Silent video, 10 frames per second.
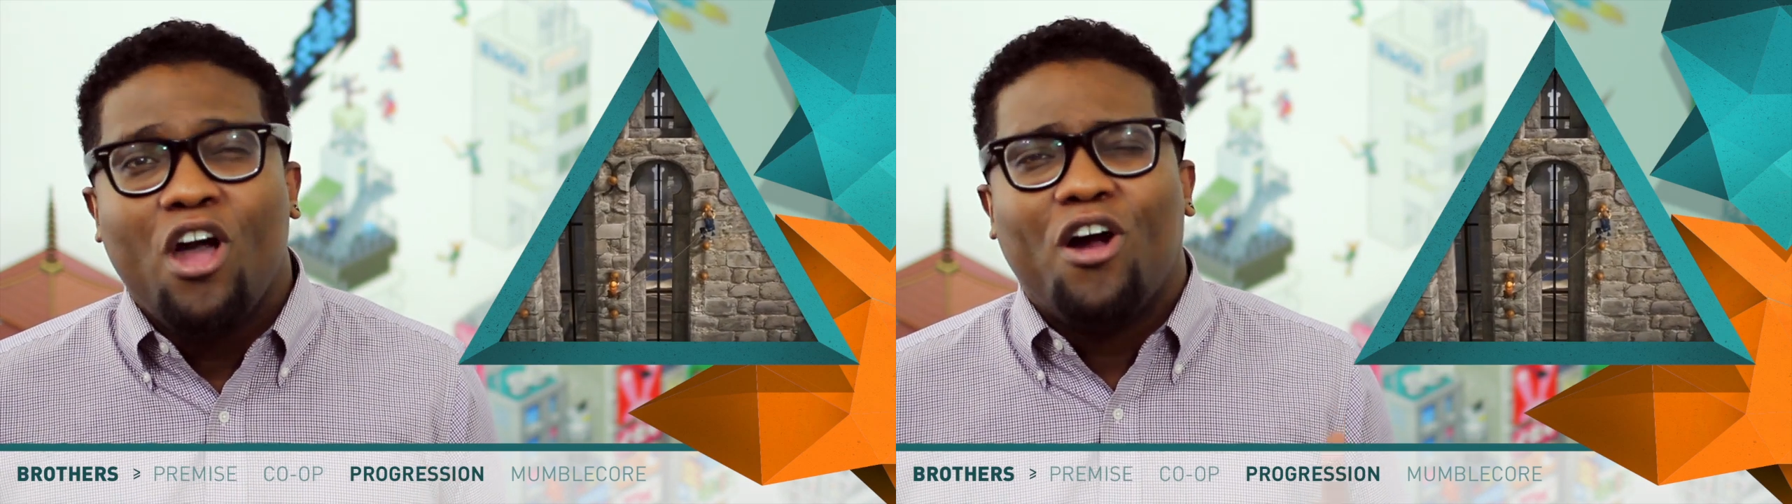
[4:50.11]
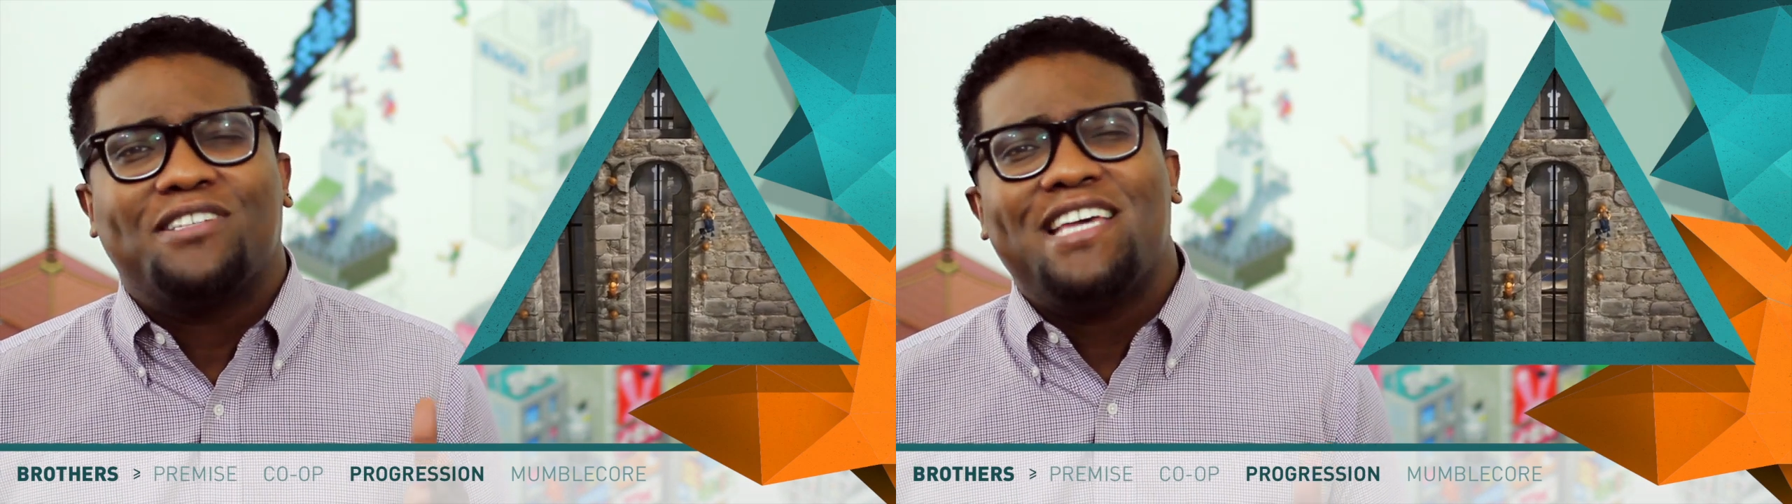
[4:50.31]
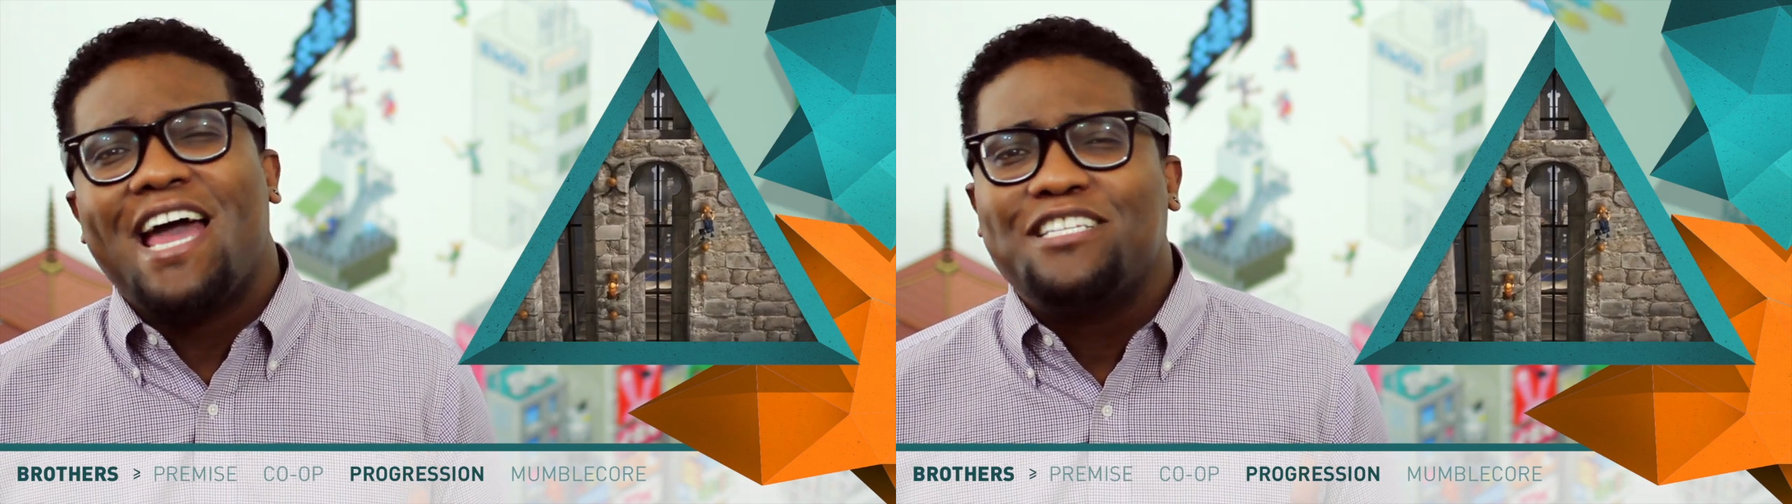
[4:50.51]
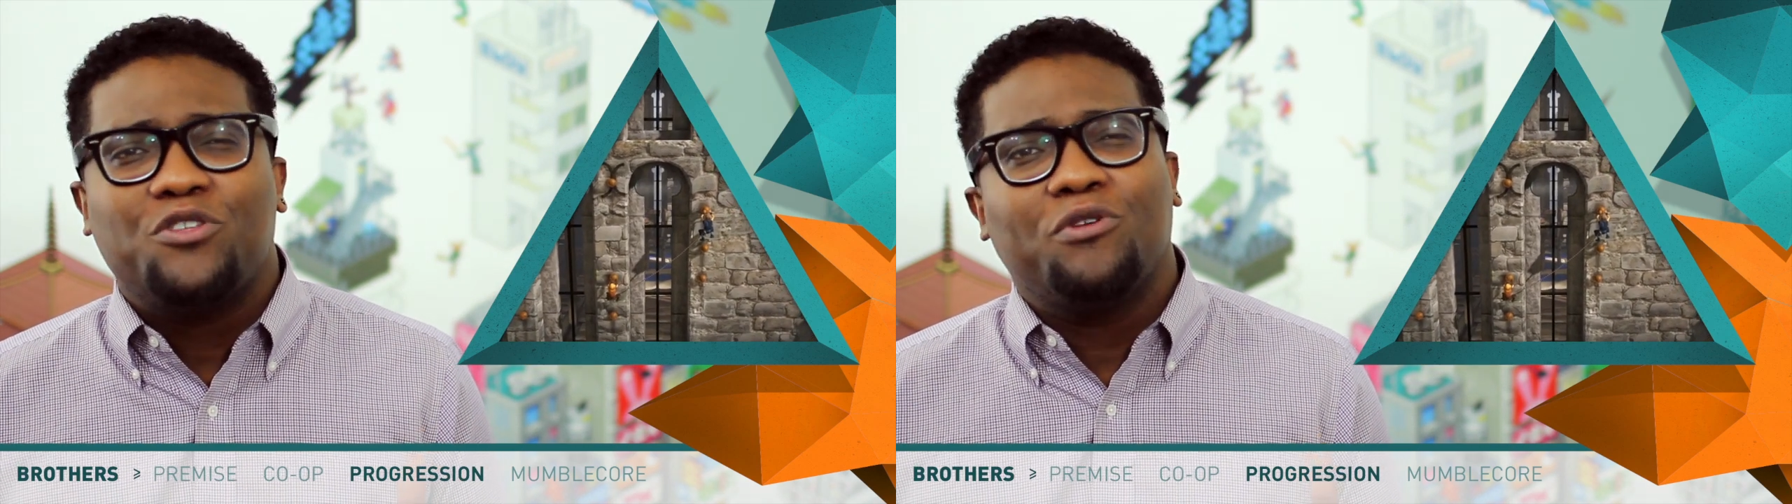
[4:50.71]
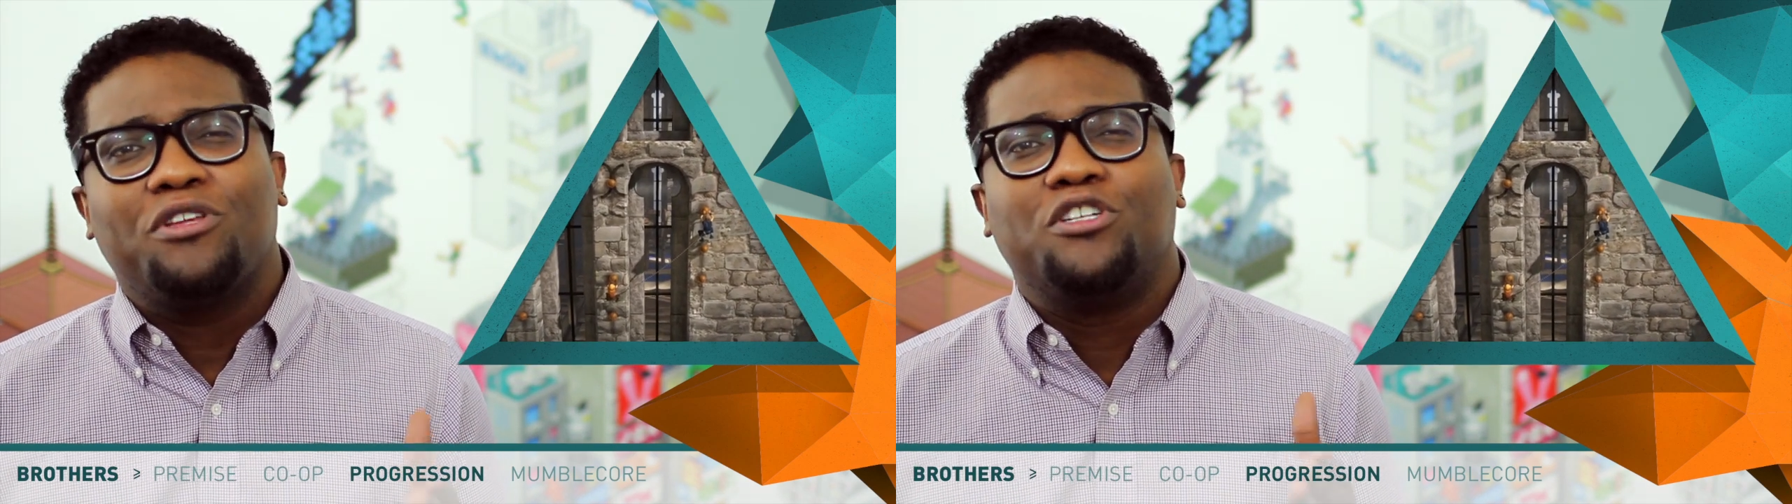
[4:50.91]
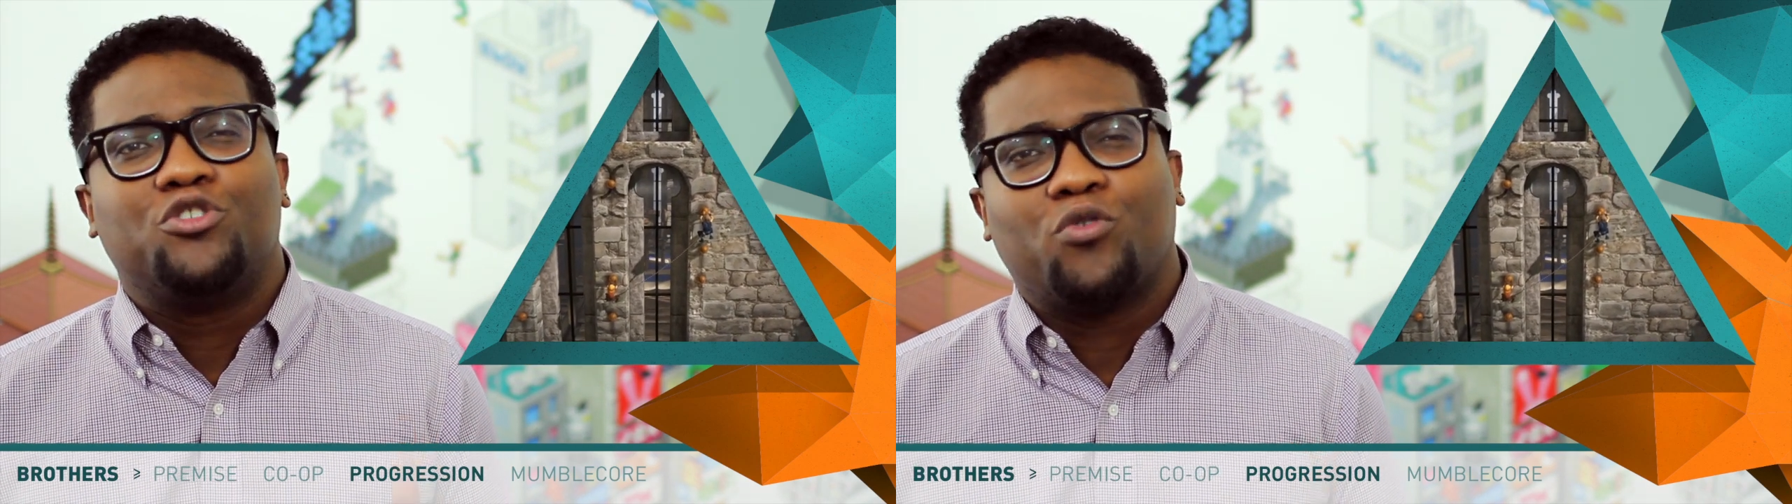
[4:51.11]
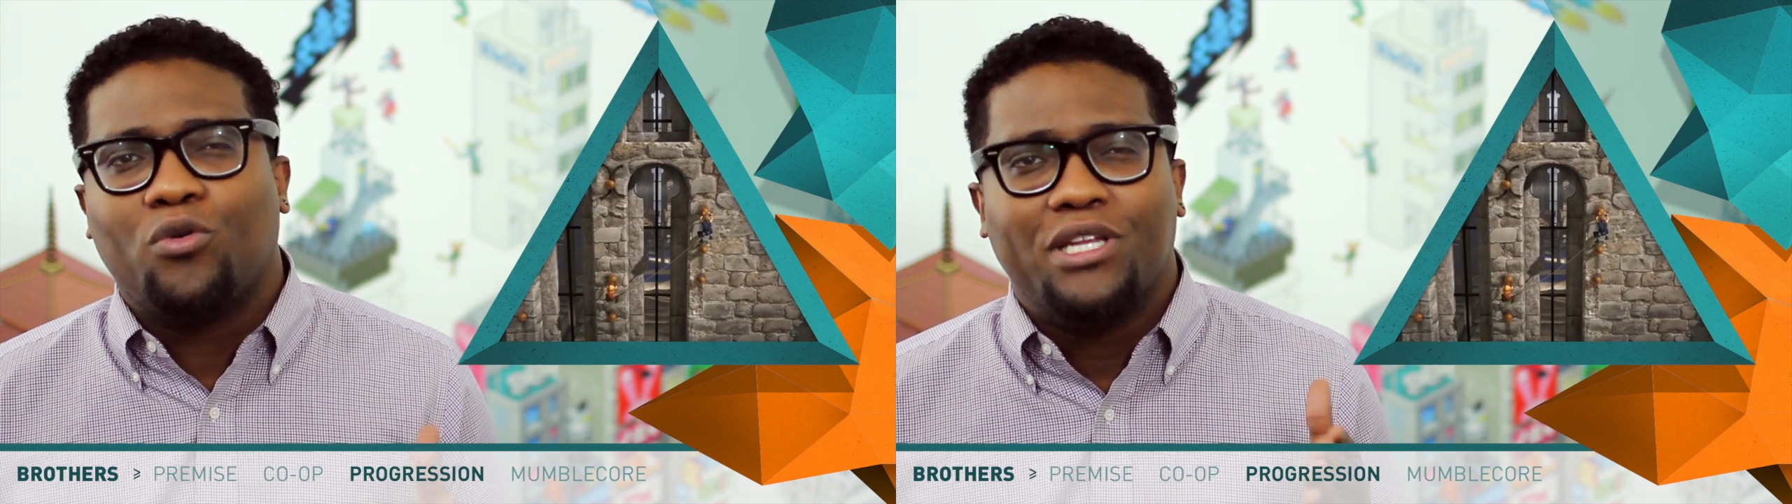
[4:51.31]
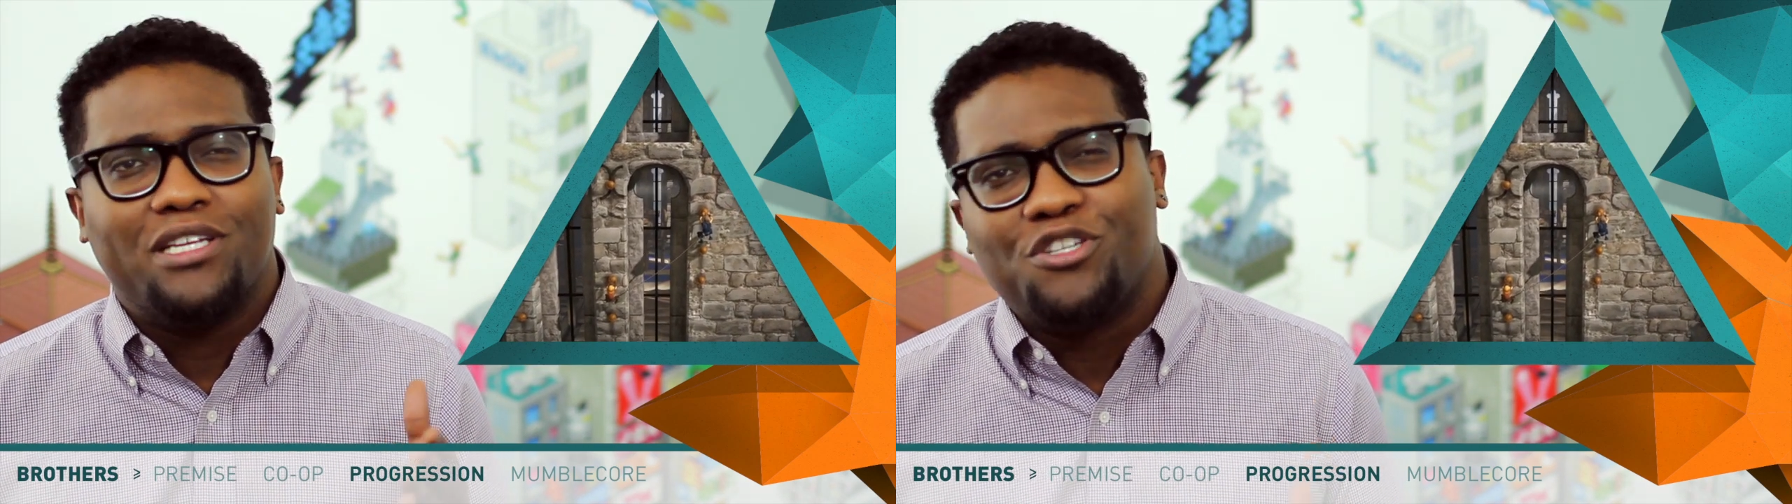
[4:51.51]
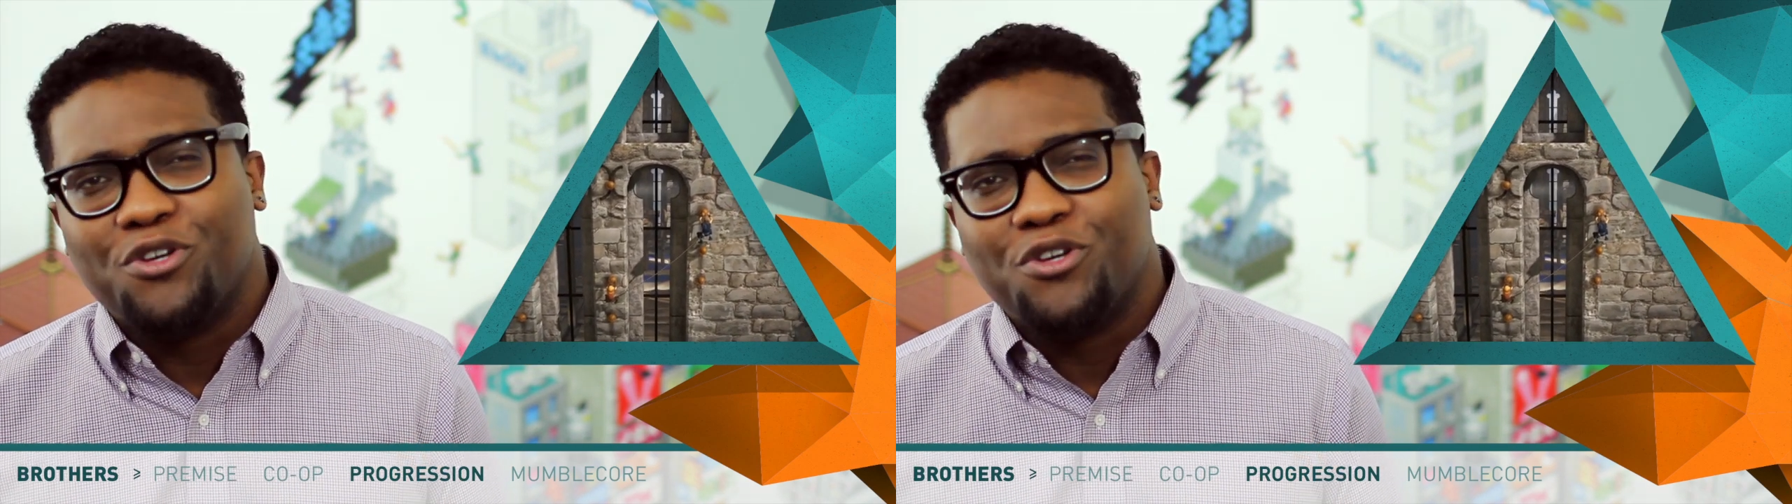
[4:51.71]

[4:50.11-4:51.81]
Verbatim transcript: are tasked with controlling